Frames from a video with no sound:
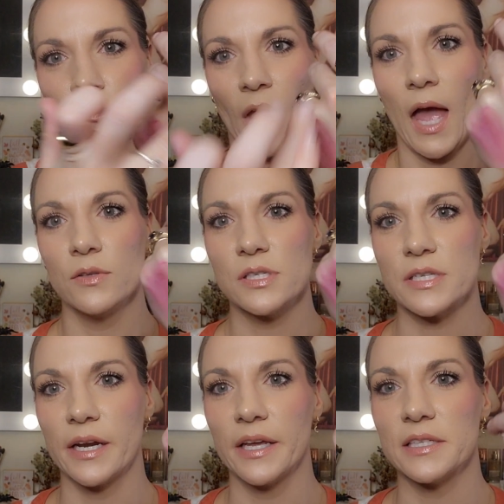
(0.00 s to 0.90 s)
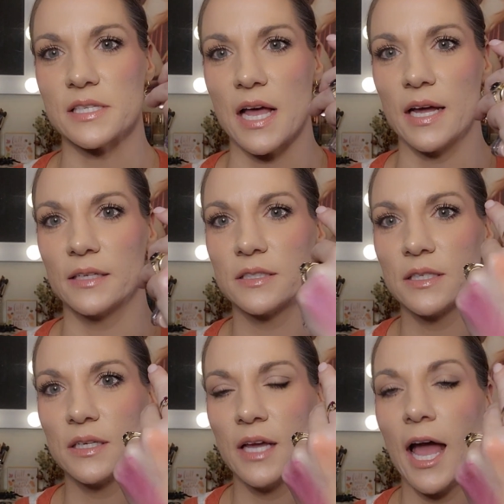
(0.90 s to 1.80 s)
How stunning is that?
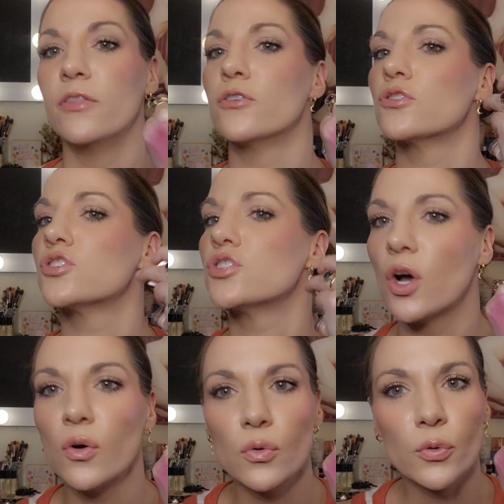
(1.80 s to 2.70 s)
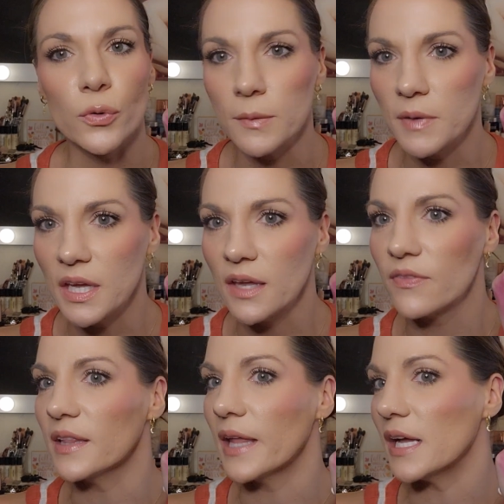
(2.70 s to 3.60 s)
And they're so creamy.
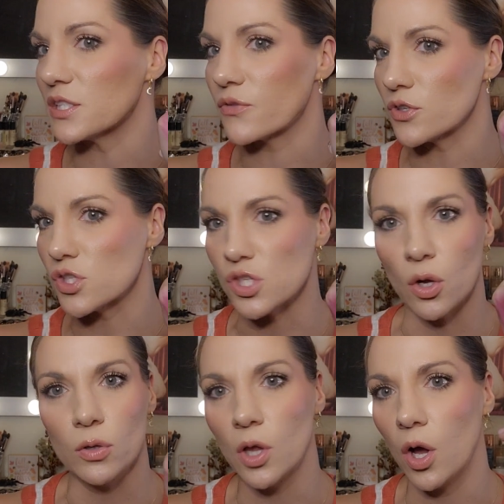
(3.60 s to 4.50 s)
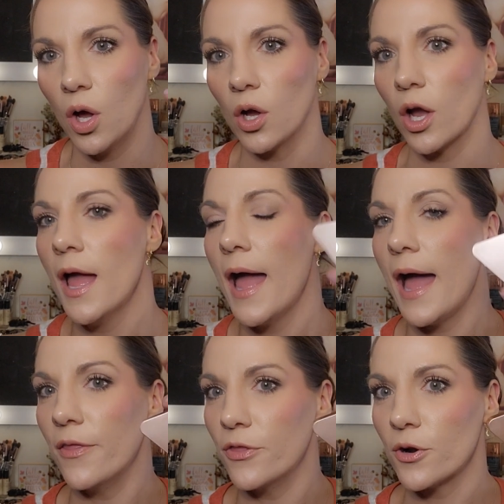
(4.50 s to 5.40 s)
They last for so long,
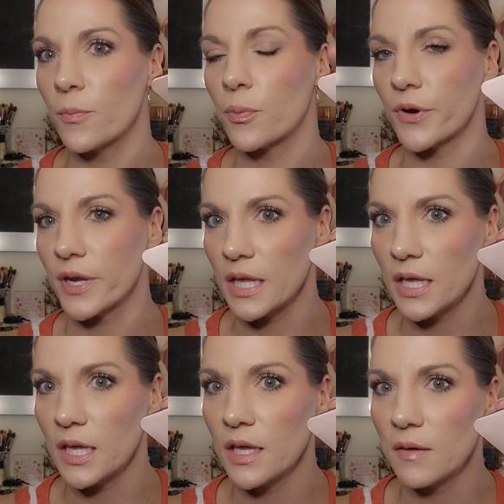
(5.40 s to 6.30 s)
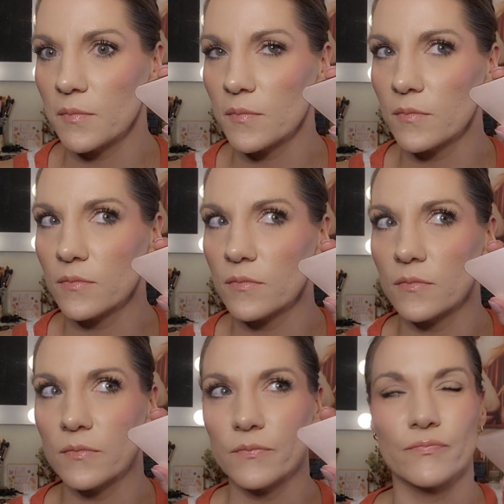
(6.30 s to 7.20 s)
and they're pretty
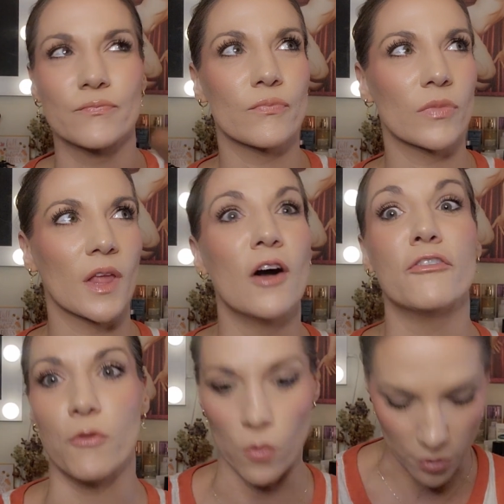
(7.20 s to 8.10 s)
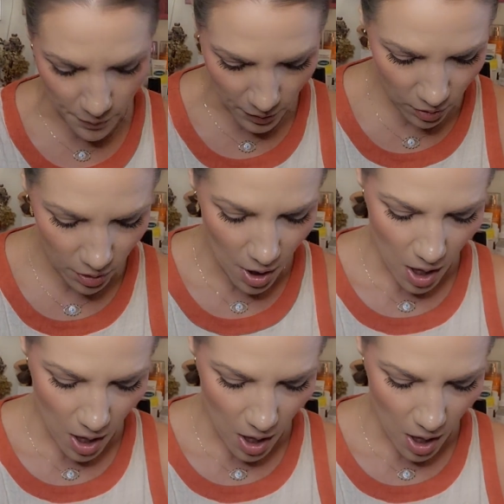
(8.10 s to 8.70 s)
affordable.